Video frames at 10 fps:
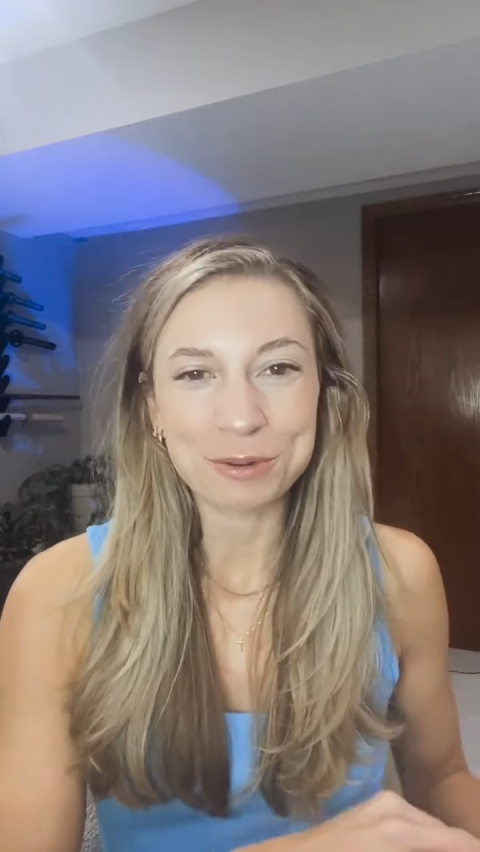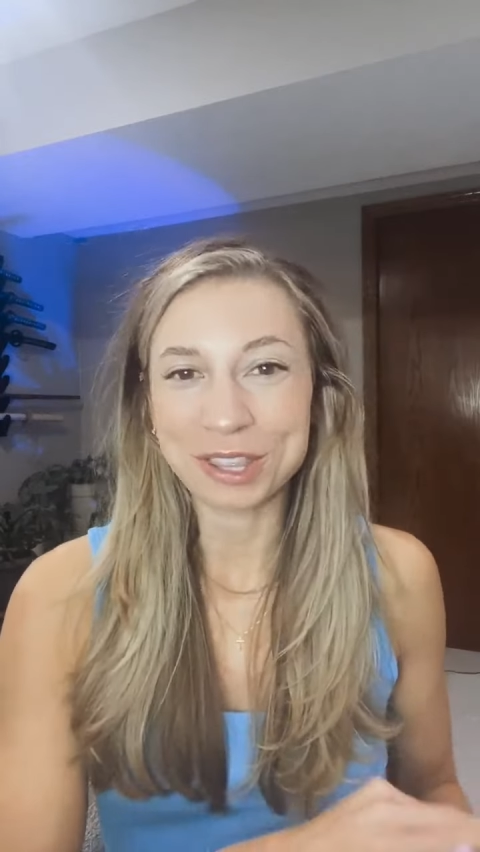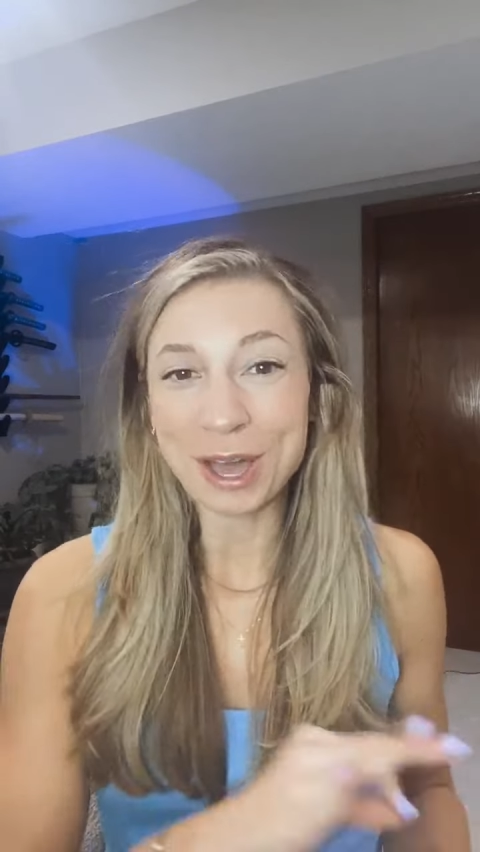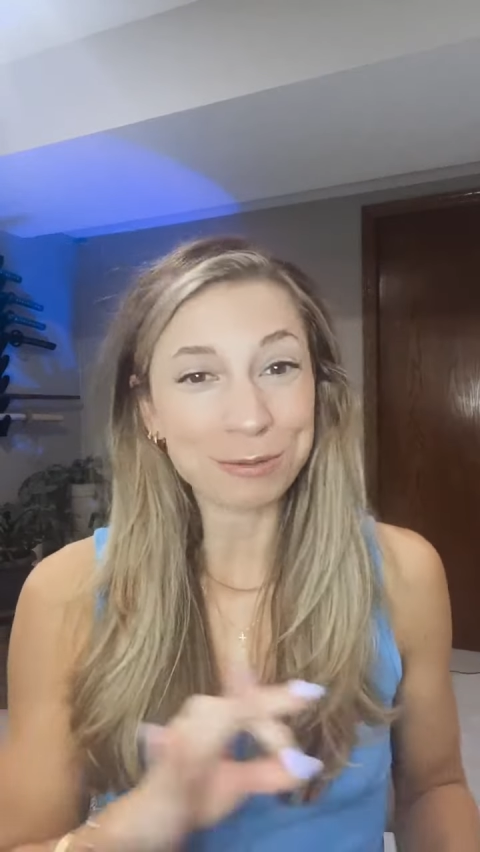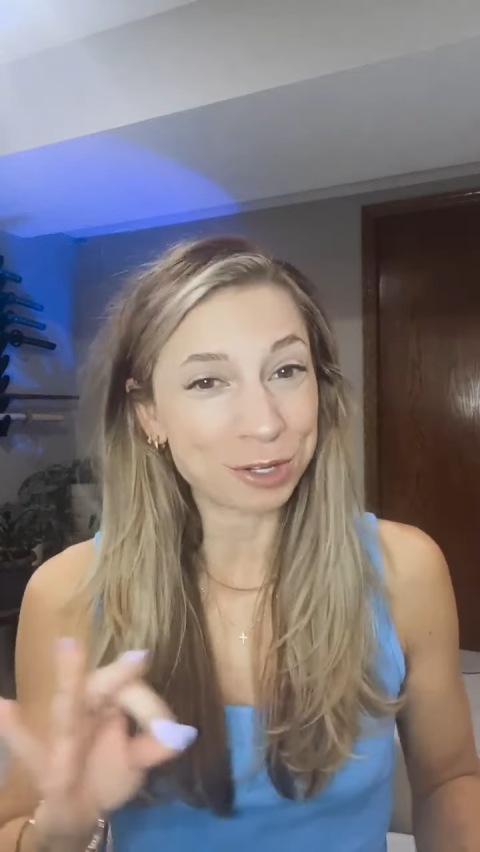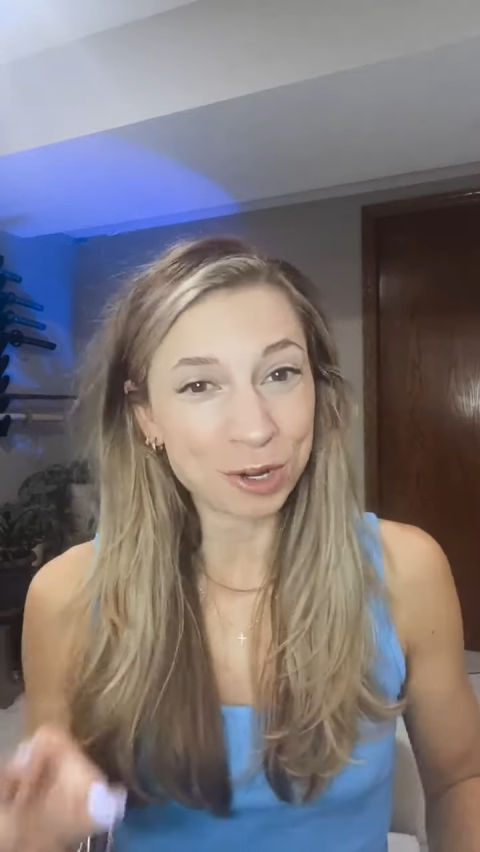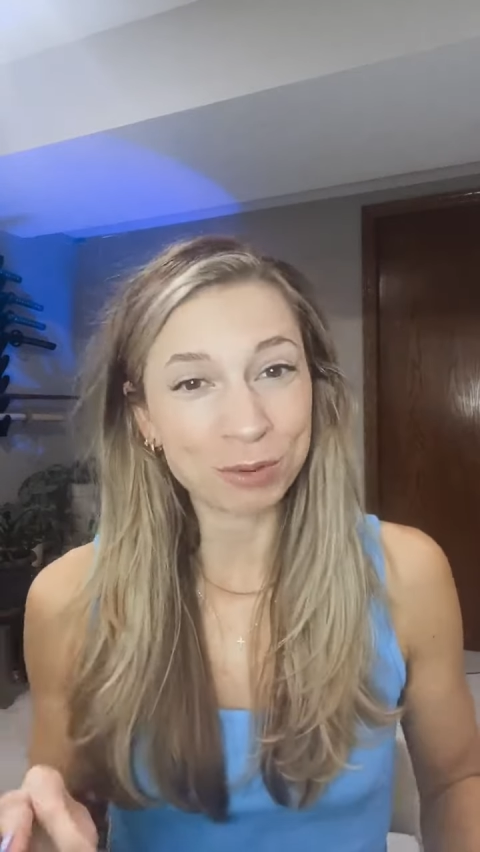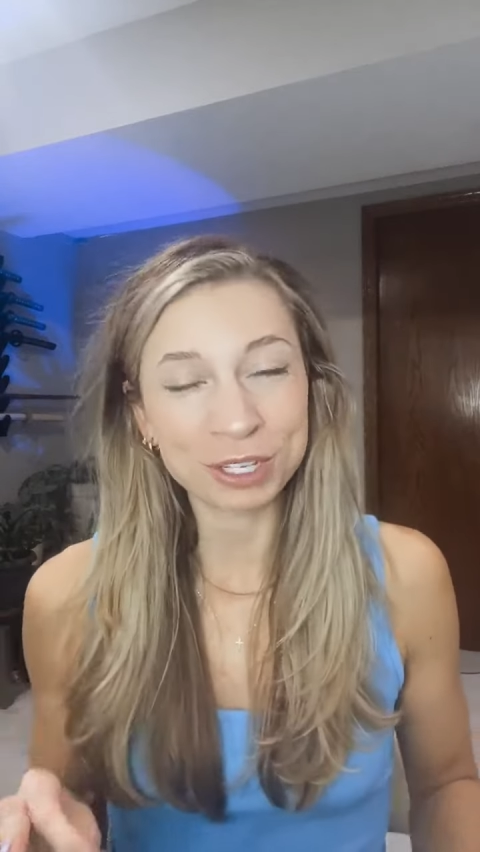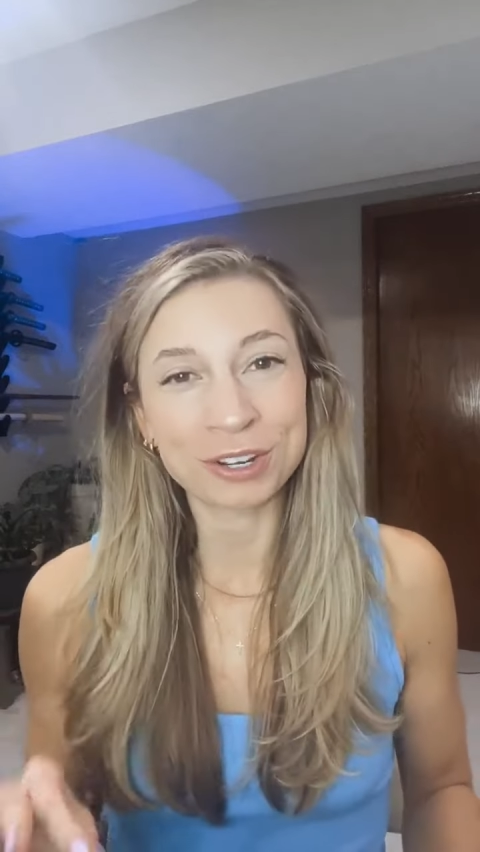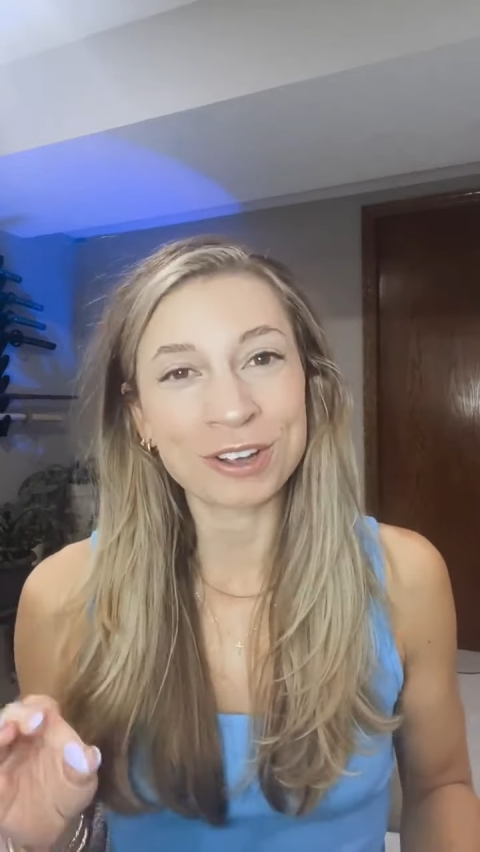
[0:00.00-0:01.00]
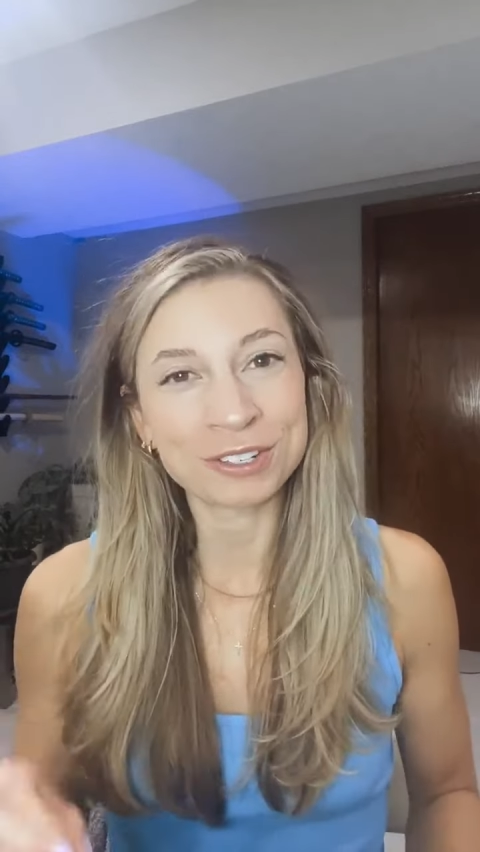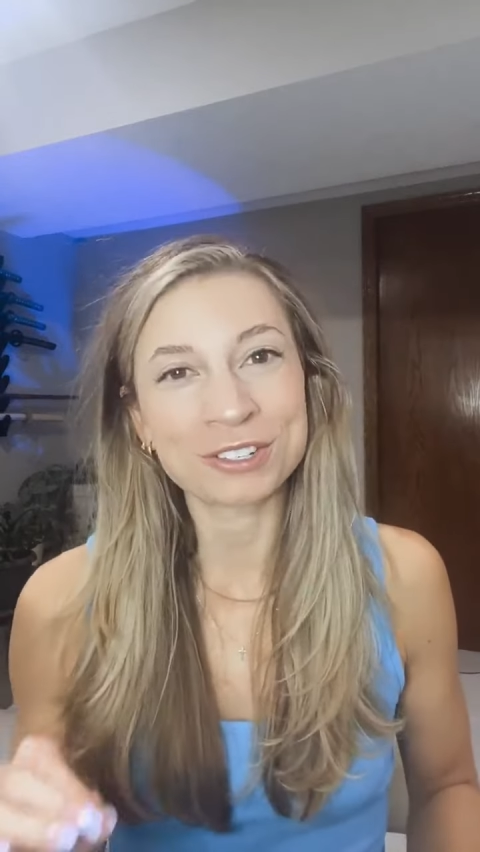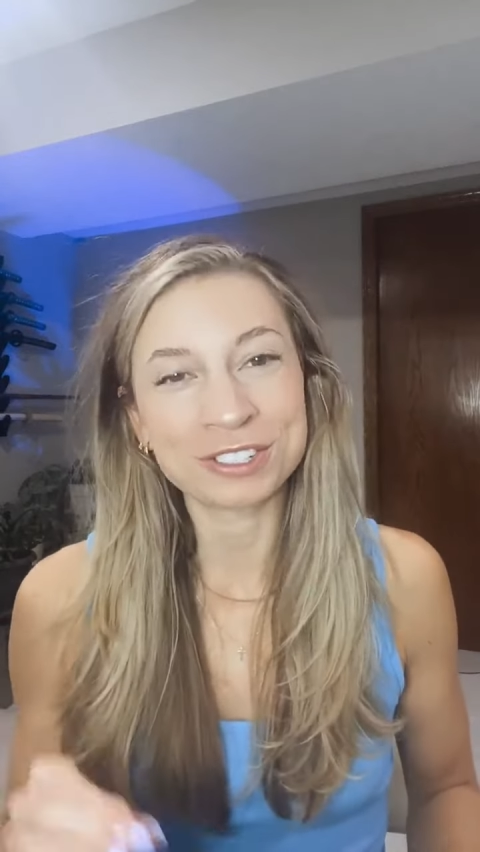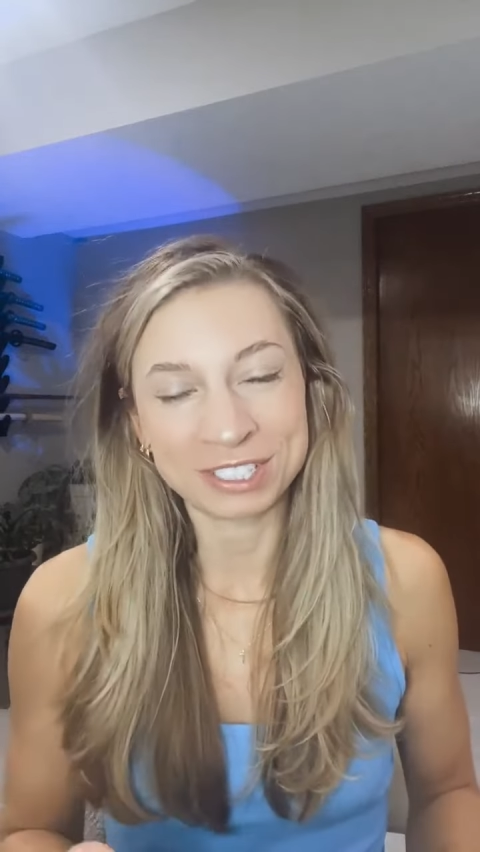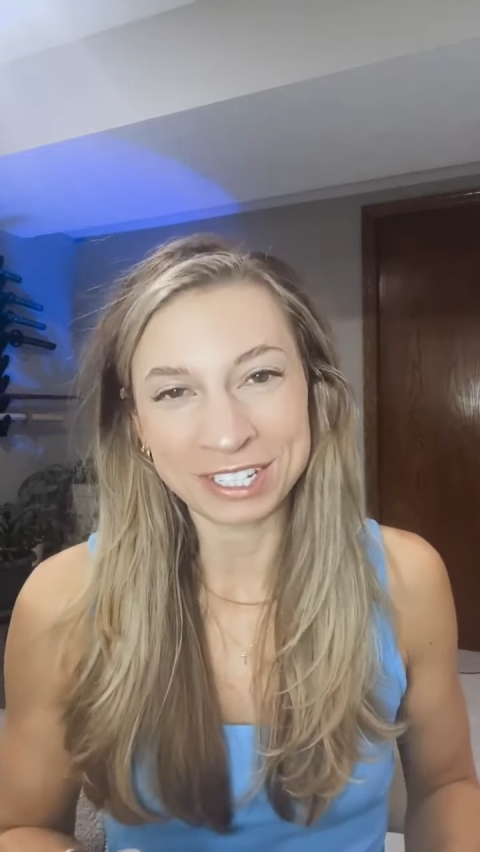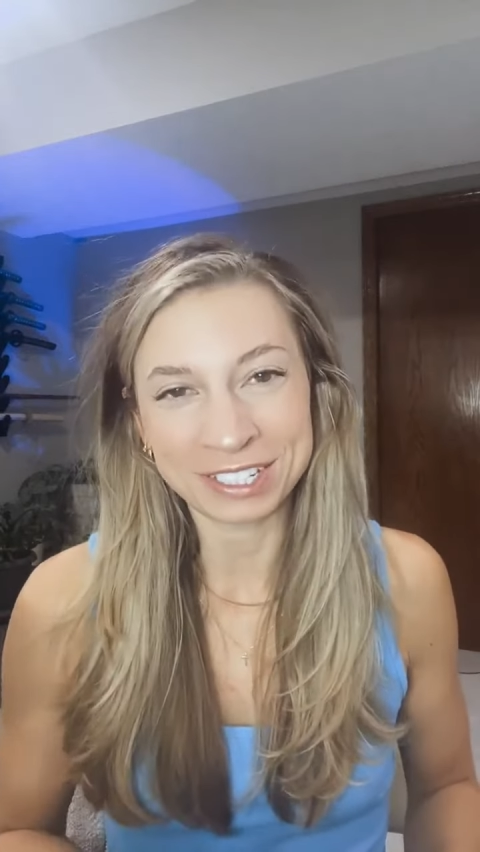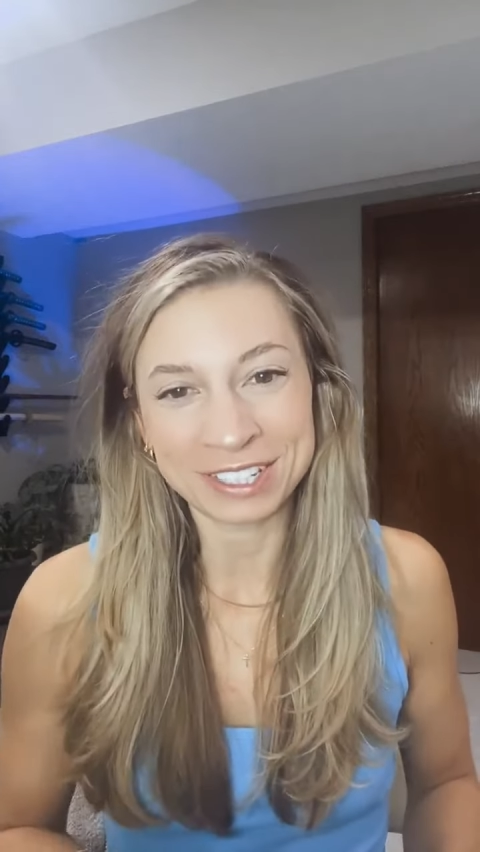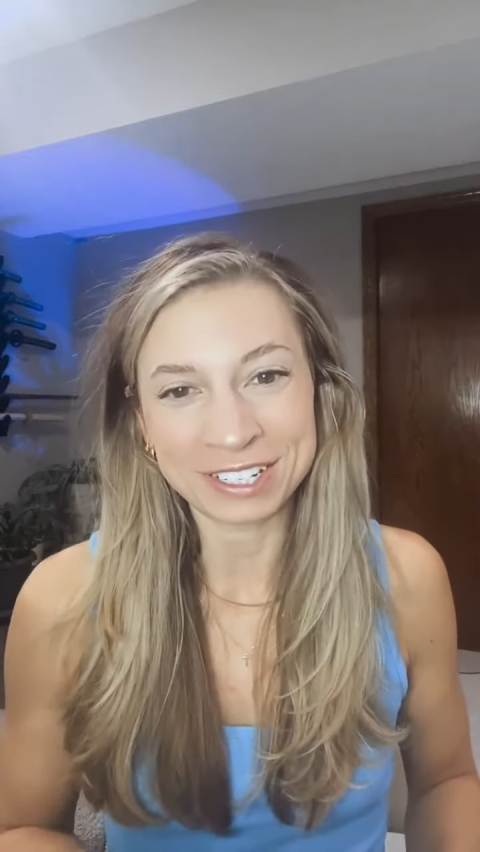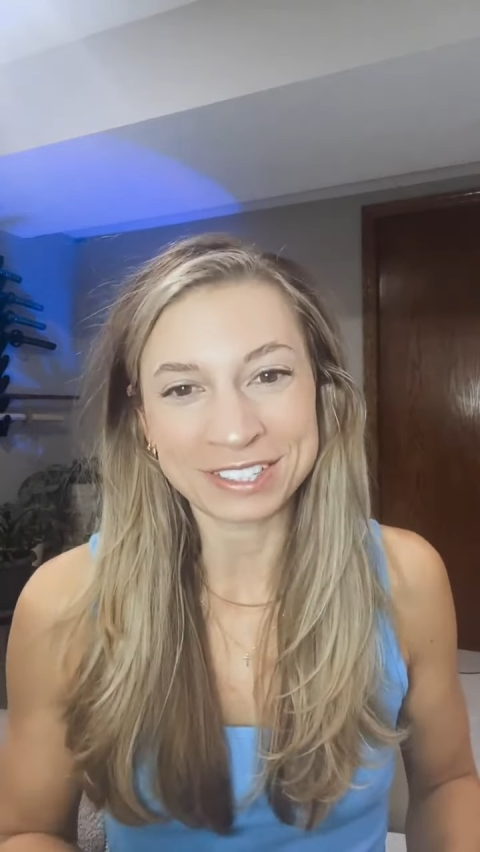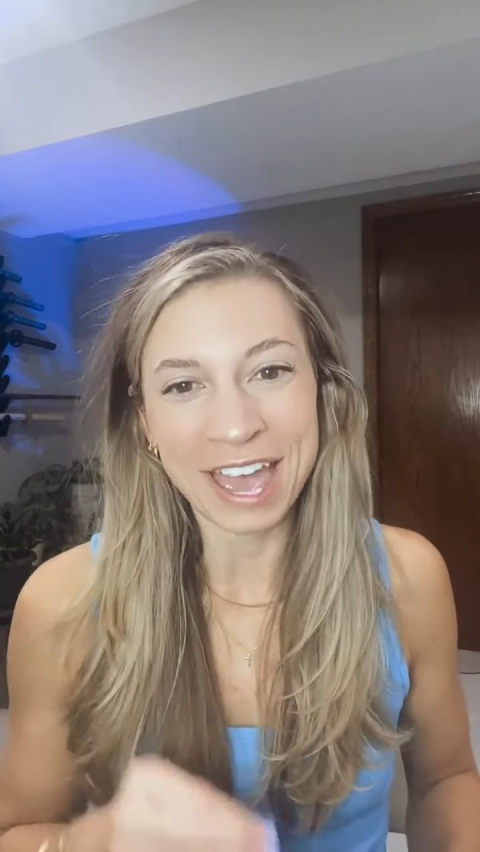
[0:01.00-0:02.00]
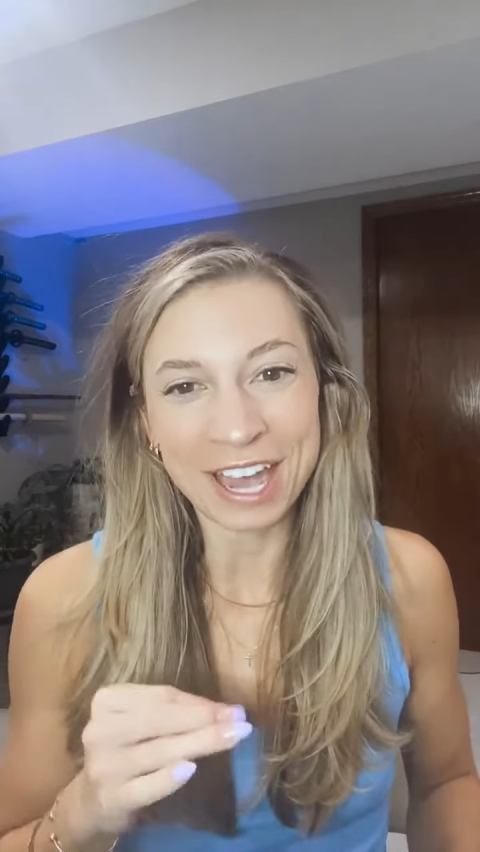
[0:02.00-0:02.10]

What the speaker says: without knowing or understanding that it's